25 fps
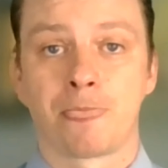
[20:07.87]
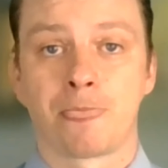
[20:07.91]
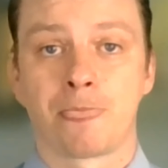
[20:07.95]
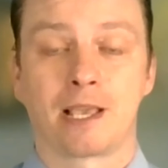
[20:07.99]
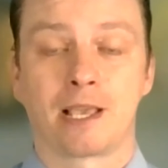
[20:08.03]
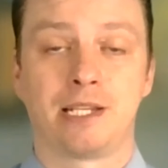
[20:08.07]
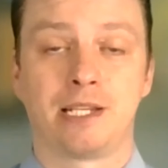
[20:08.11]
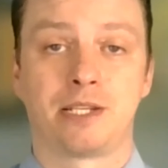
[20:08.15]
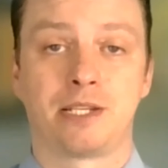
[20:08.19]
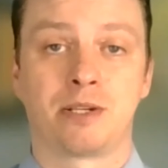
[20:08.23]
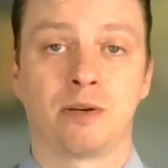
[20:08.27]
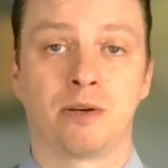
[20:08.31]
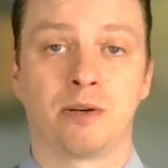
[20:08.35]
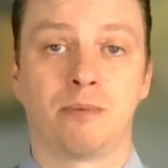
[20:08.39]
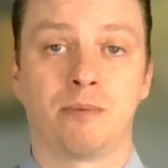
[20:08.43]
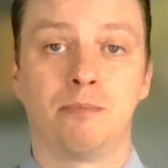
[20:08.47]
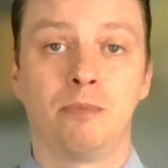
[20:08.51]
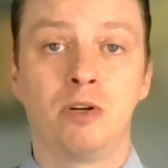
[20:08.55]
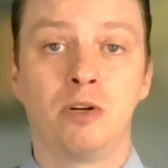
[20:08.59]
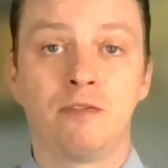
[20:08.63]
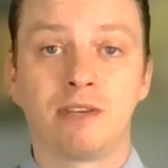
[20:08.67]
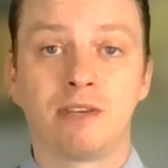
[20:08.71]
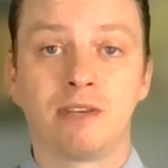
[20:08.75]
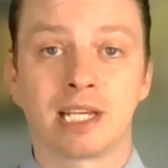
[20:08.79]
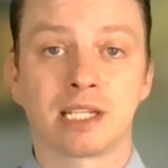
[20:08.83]
And so
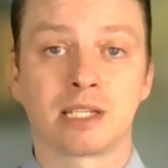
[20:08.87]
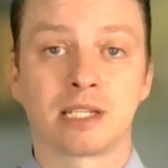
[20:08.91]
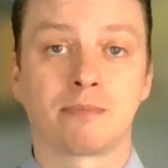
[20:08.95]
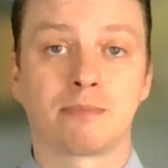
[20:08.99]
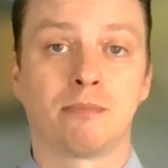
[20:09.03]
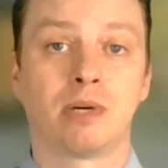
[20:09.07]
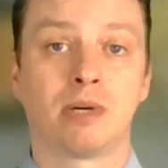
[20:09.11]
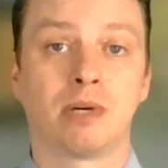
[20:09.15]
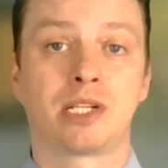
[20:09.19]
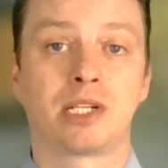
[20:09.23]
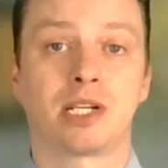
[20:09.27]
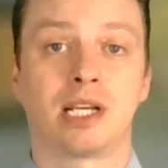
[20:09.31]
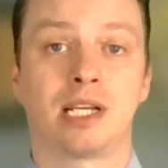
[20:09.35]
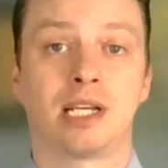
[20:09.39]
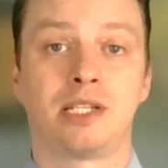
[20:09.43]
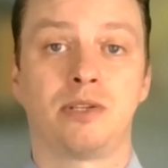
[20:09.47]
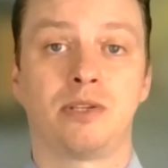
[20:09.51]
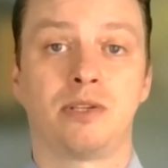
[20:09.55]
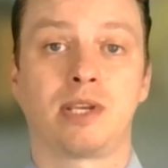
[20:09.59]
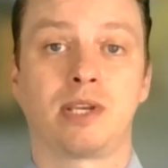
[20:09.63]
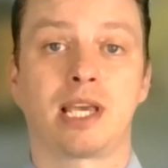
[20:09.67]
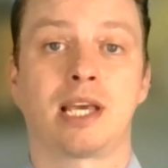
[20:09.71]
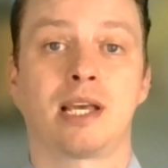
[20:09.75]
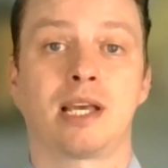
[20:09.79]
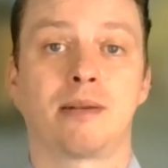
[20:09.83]
moving as much as you
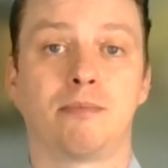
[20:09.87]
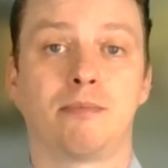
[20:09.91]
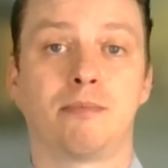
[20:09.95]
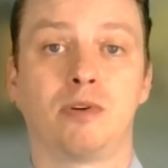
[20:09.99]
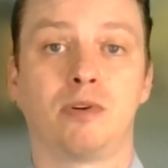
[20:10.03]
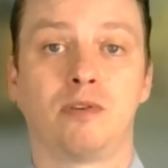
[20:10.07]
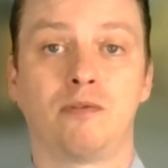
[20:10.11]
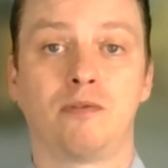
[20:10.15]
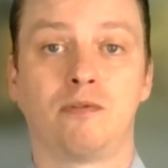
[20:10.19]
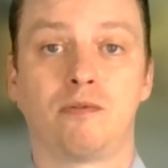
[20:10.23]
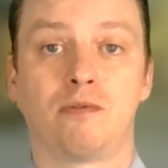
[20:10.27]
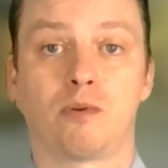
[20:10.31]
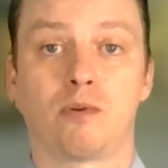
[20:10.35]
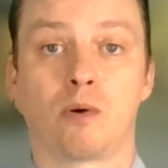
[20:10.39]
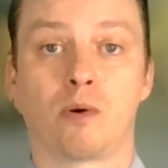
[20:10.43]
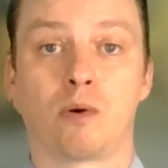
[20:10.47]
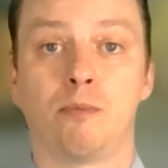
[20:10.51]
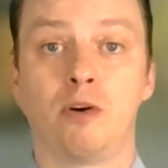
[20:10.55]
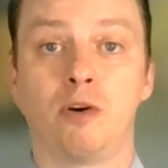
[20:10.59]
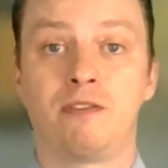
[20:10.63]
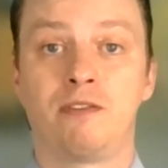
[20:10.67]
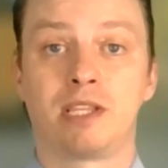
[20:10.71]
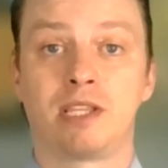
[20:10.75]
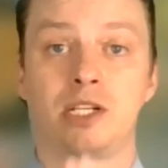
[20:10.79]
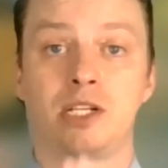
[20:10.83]
can move, or
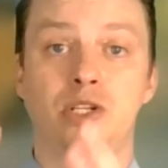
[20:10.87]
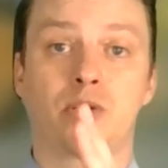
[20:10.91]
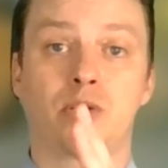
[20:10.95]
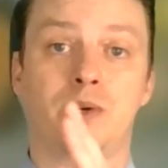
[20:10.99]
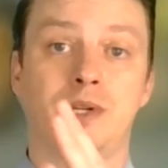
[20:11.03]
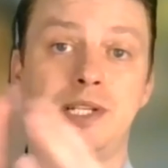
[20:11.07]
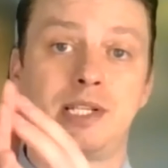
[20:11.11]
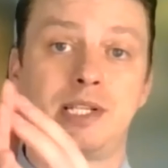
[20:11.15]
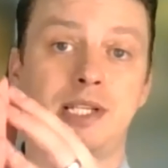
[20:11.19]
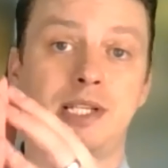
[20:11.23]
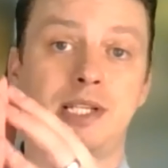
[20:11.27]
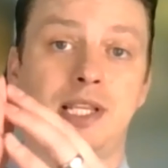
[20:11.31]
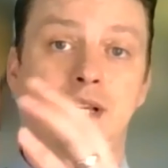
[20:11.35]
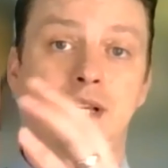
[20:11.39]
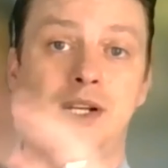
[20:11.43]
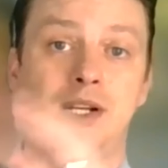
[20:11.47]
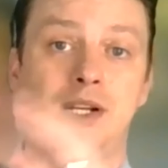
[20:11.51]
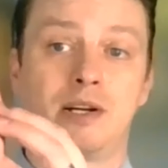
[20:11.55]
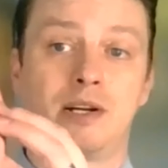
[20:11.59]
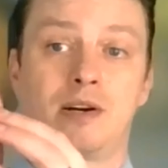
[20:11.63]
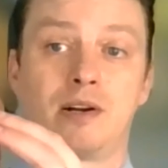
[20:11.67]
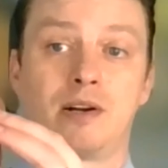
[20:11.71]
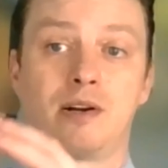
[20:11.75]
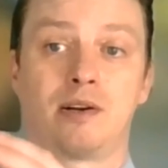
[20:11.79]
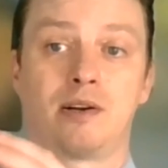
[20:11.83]
moving the joints that
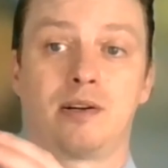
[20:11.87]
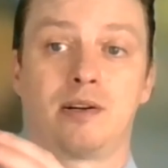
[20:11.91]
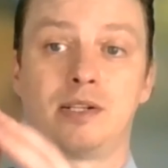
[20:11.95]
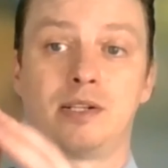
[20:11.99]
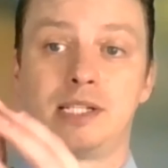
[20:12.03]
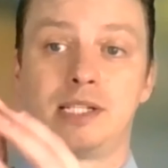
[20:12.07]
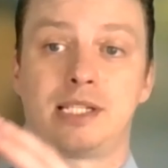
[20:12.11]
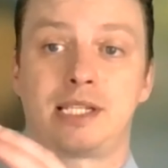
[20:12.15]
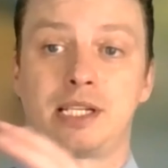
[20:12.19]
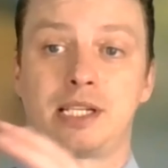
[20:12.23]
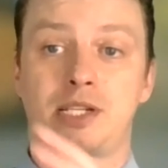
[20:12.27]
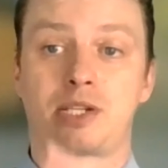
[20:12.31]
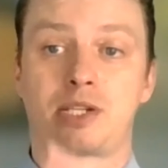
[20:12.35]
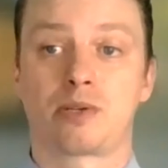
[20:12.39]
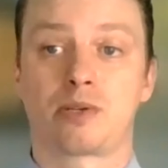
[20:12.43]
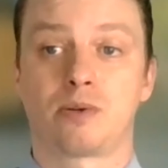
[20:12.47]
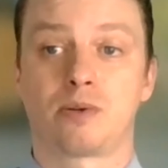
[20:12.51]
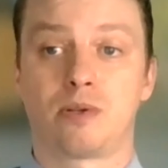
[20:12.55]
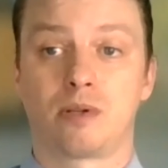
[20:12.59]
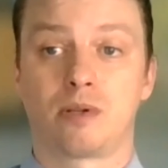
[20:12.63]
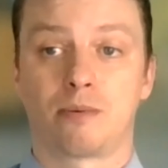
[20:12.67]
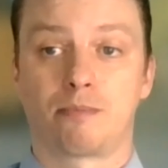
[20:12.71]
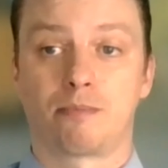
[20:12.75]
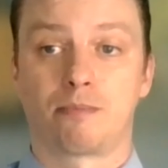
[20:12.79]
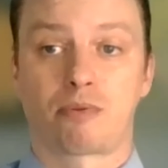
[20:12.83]
are distal
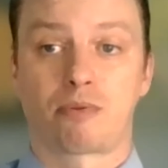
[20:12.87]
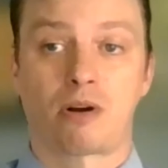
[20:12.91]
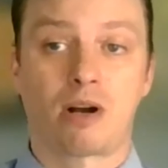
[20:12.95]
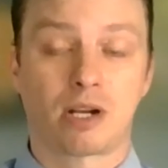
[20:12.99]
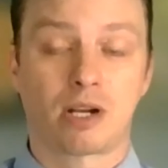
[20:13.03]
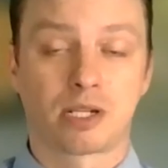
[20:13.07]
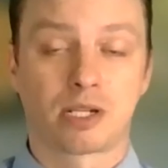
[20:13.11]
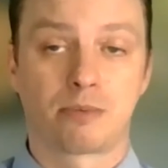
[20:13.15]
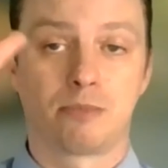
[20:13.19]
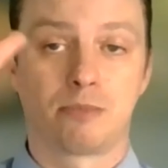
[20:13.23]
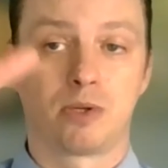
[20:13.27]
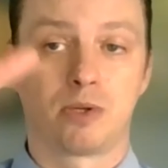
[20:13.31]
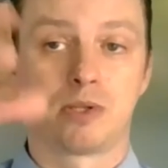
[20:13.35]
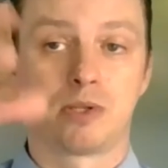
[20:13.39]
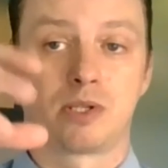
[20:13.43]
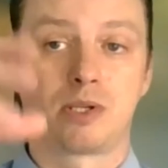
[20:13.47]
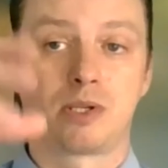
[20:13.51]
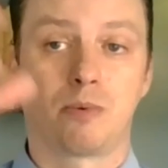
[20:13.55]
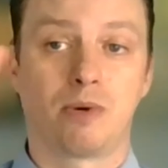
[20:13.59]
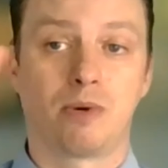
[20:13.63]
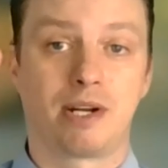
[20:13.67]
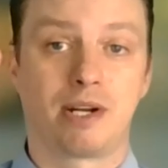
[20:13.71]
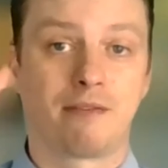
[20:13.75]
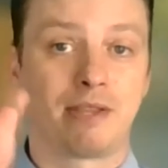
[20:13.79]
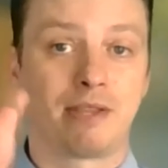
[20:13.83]
or proximal to
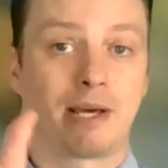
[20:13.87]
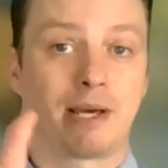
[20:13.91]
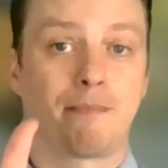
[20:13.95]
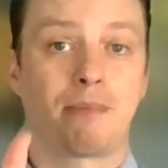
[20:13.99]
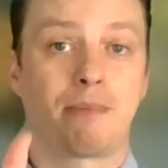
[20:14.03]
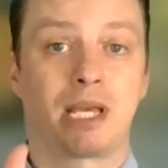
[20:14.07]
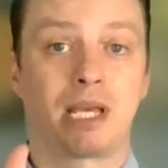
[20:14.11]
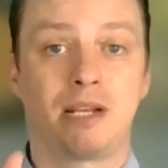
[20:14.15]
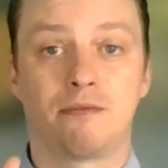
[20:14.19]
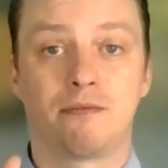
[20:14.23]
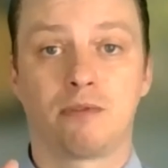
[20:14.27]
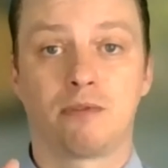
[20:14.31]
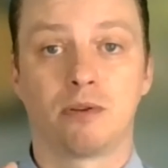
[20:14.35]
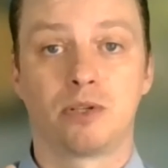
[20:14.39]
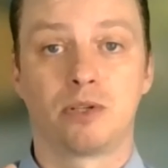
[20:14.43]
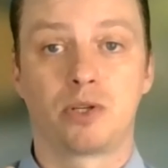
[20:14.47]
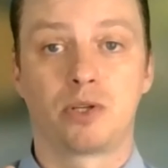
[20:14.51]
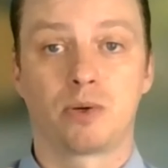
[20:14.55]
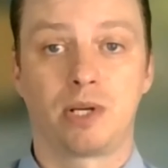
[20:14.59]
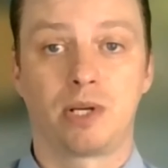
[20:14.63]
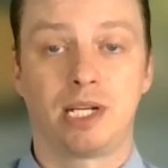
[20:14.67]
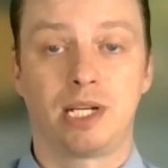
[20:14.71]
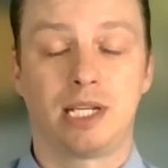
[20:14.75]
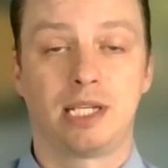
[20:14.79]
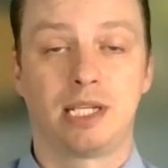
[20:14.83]
whatever that painful
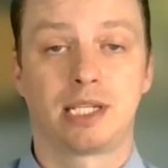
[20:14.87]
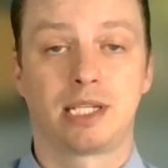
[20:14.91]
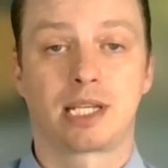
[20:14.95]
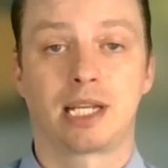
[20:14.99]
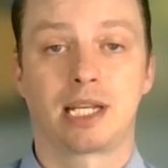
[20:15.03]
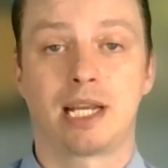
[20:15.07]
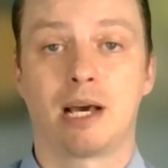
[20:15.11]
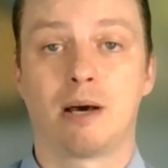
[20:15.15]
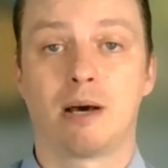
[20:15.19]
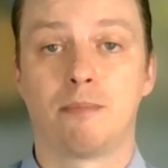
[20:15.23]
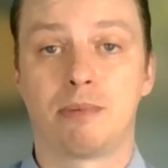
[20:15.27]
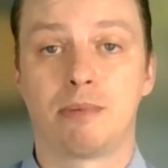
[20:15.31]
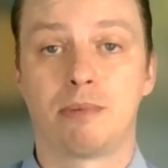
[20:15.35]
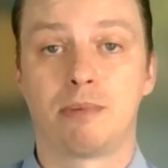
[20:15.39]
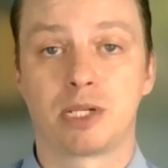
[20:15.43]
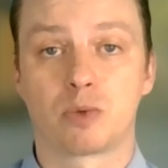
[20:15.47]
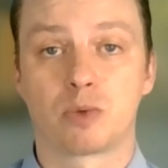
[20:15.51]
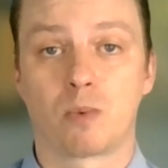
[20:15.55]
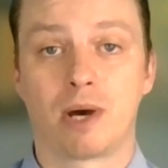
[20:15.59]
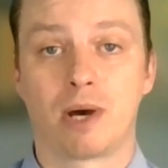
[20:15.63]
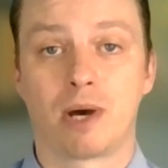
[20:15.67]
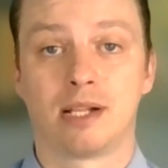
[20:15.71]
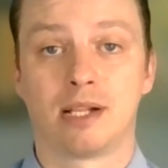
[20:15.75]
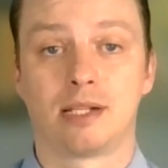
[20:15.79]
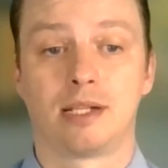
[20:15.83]
joint is, can help as
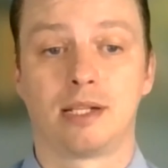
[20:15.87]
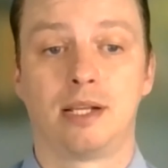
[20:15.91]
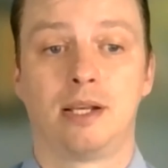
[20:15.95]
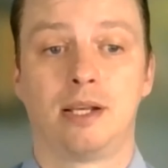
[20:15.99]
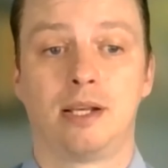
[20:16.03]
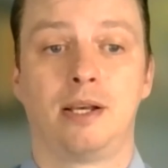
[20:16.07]
well.